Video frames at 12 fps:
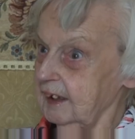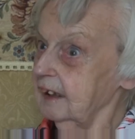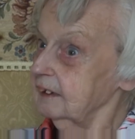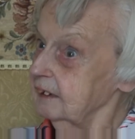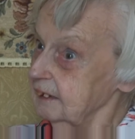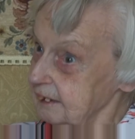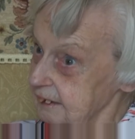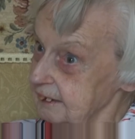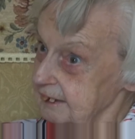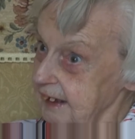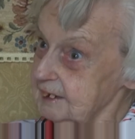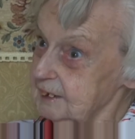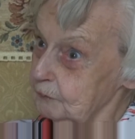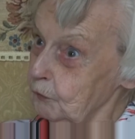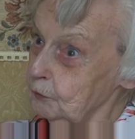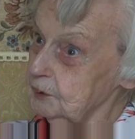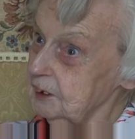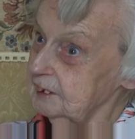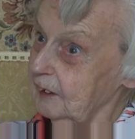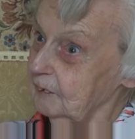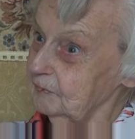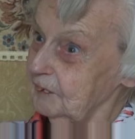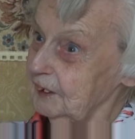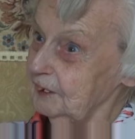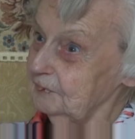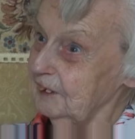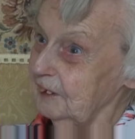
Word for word: get some water down me, you